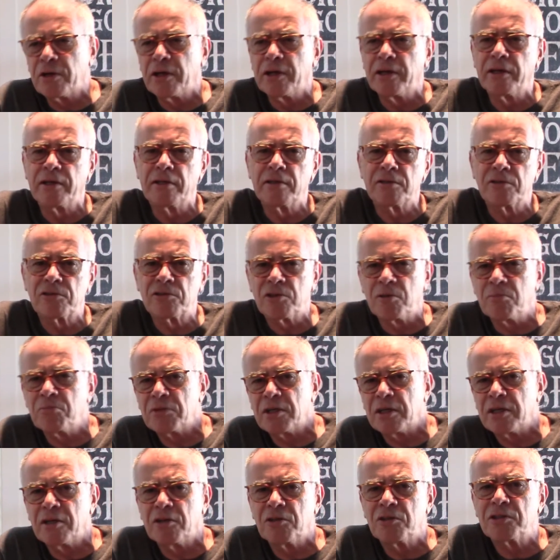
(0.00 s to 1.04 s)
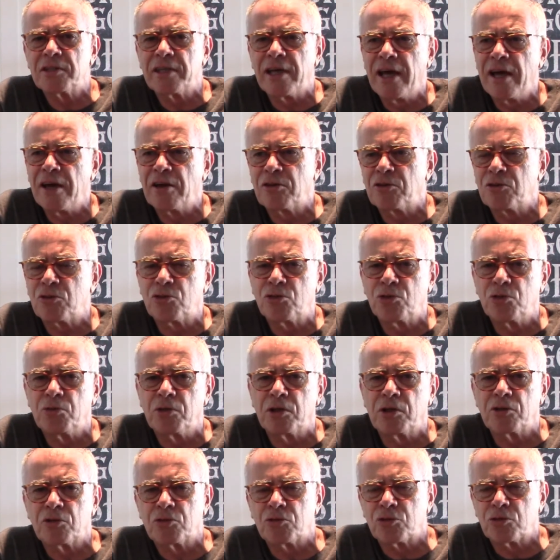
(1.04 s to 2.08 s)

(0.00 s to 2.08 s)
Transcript: and something else added to it in